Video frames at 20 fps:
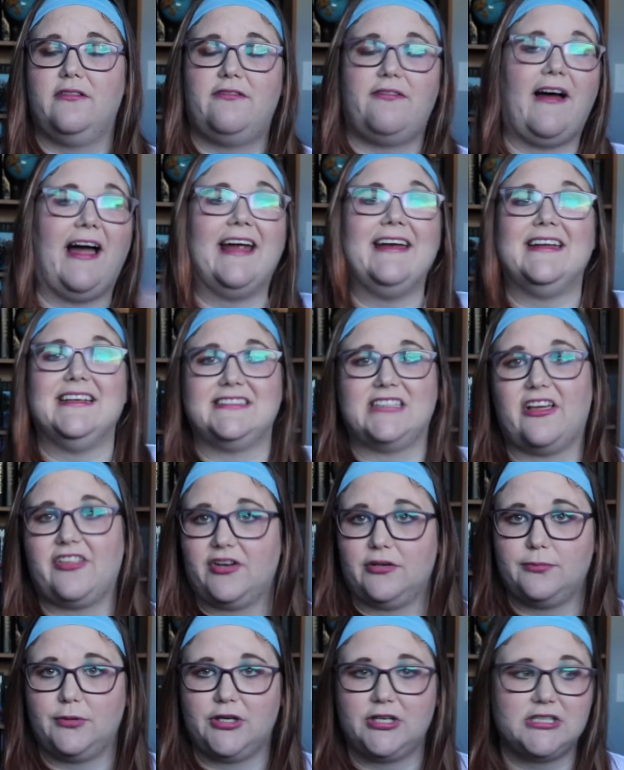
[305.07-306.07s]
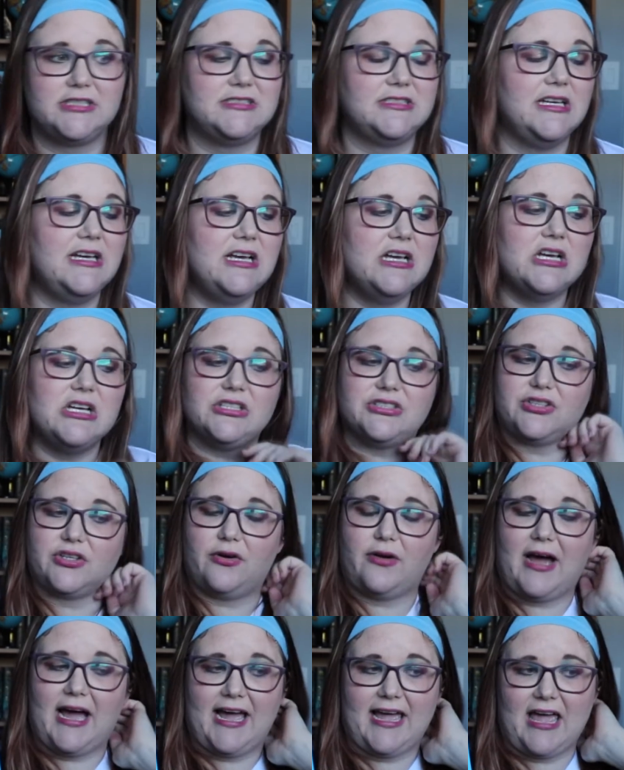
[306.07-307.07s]
find his other books.
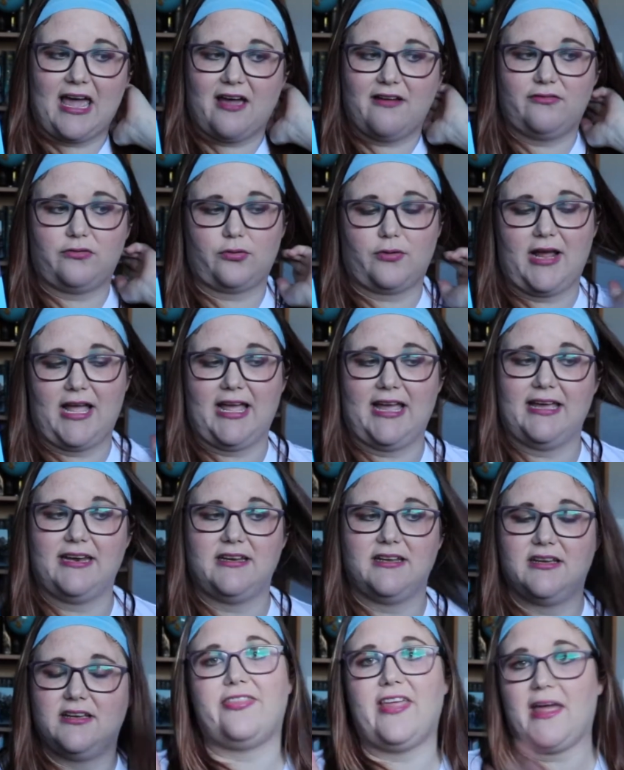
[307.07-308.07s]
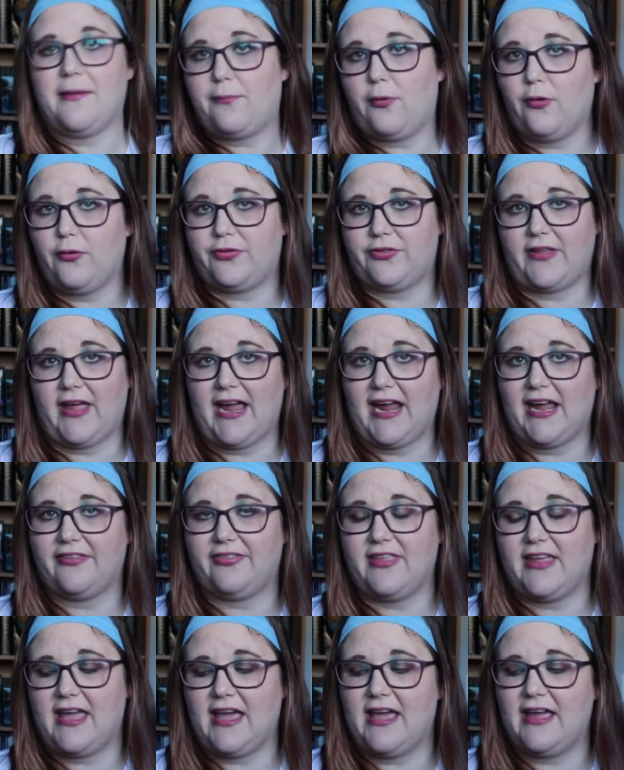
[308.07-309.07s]
So I have read They Both Die at
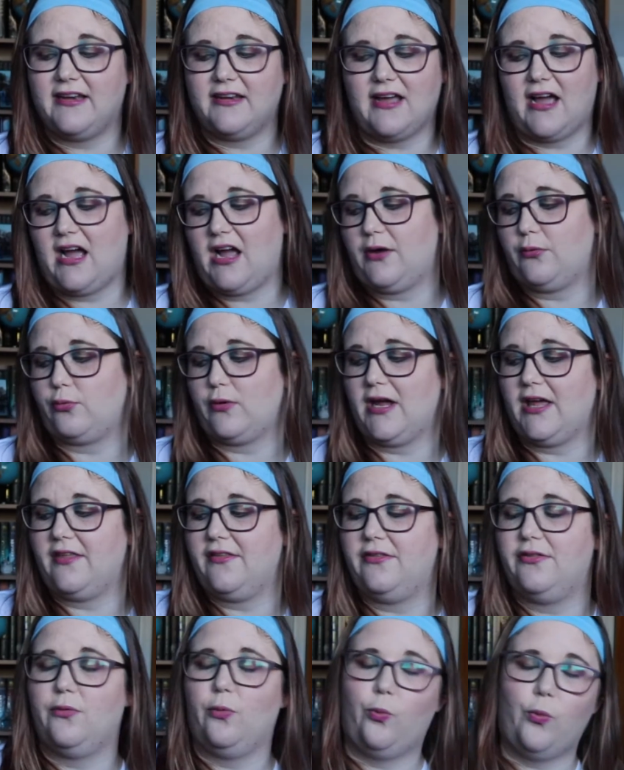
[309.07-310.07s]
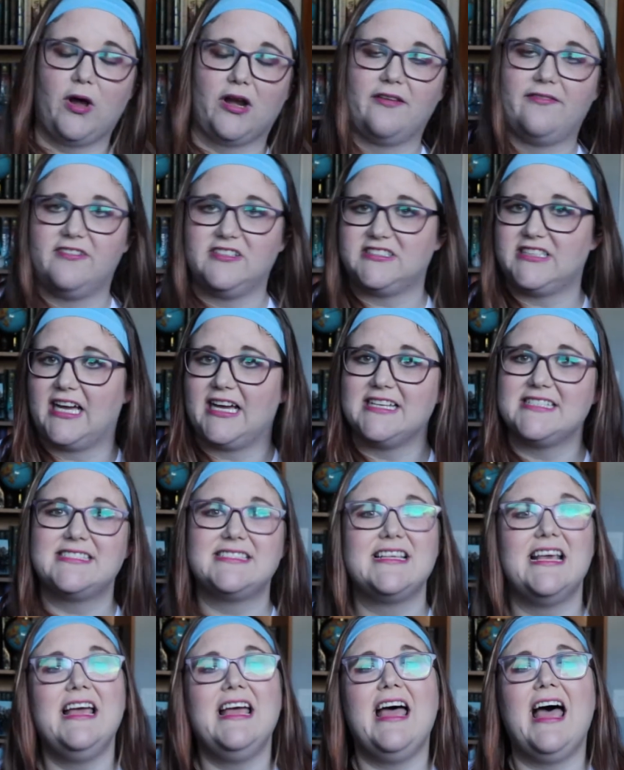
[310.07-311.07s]
the End, I read What If It's
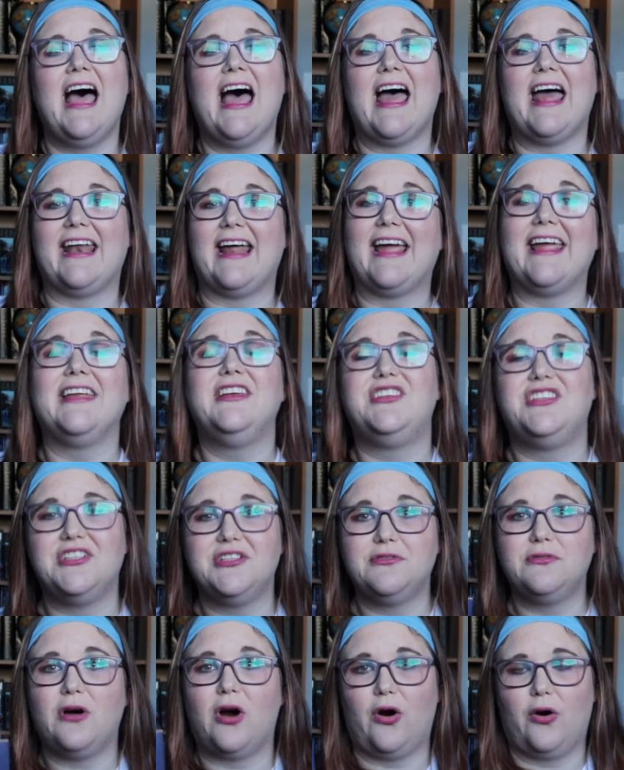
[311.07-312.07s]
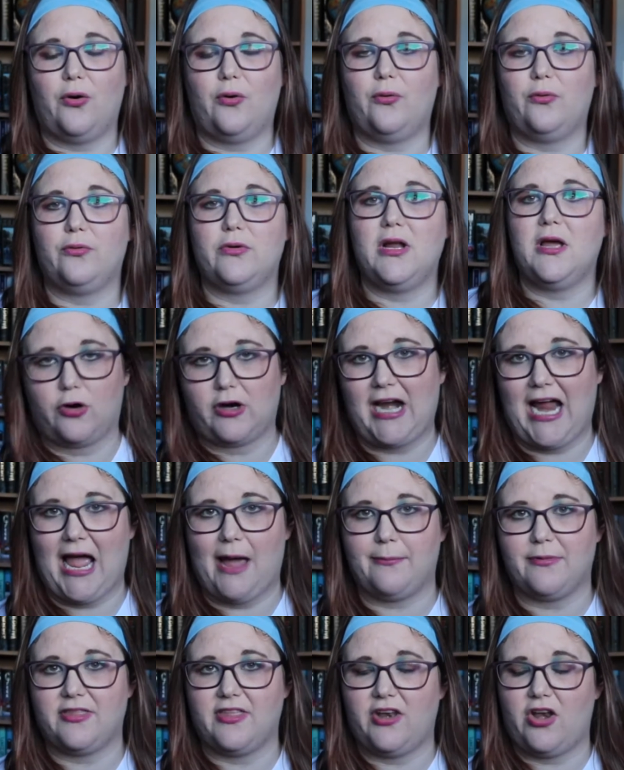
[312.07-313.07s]
Us, and I do own More
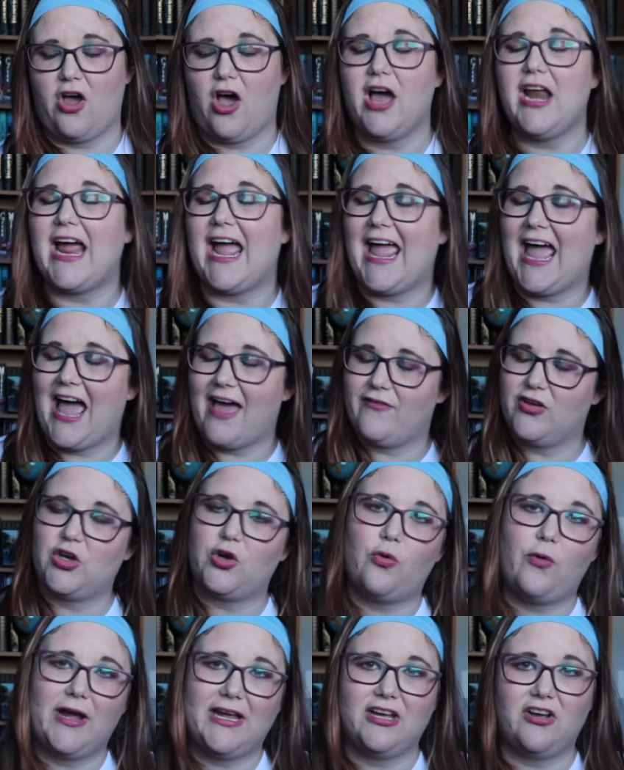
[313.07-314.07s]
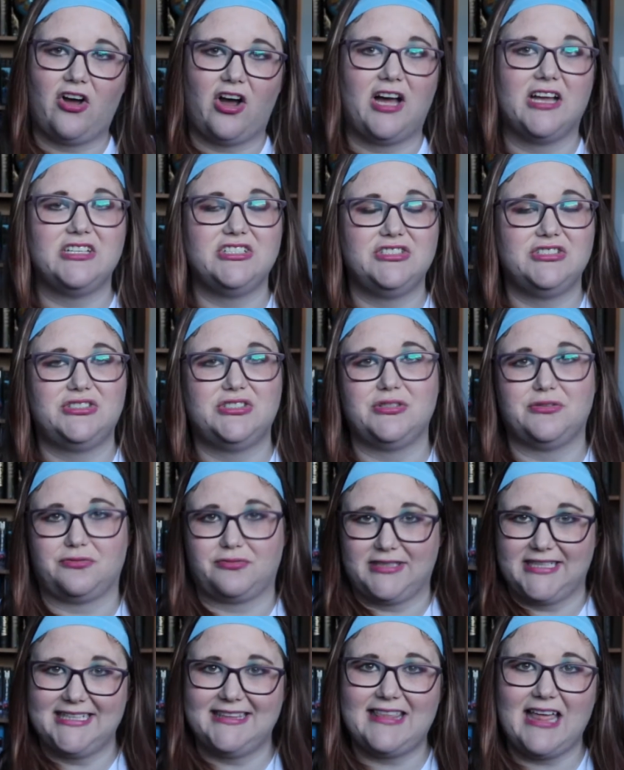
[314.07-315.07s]
Happy Than Not. I haven't quite gotten to
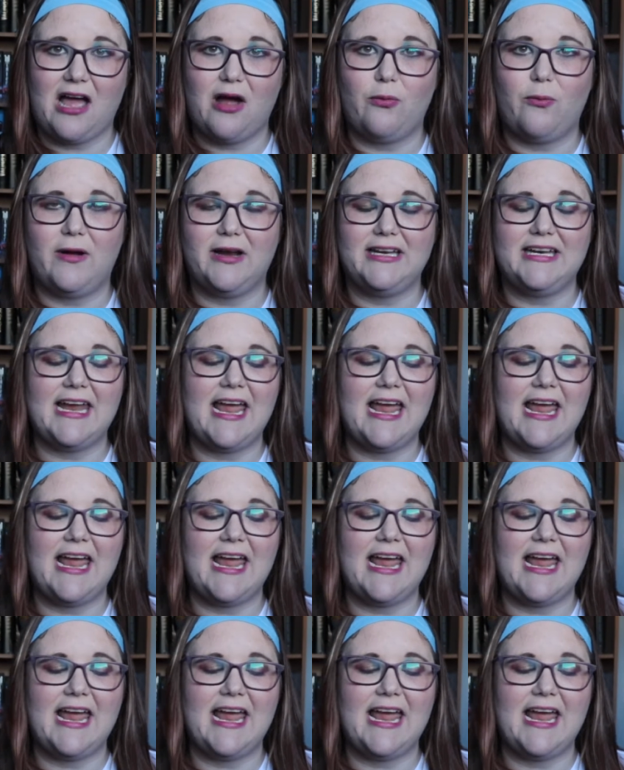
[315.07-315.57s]
read that one